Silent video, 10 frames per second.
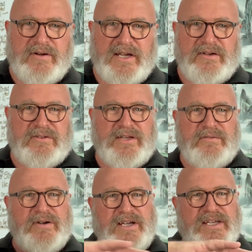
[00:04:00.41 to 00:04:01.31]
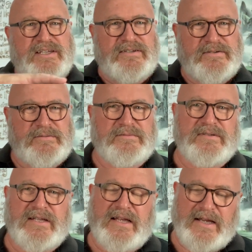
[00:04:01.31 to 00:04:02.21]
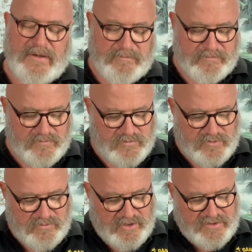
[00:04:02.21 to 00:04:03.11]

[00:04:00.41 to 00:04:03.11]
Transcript: way or that way. But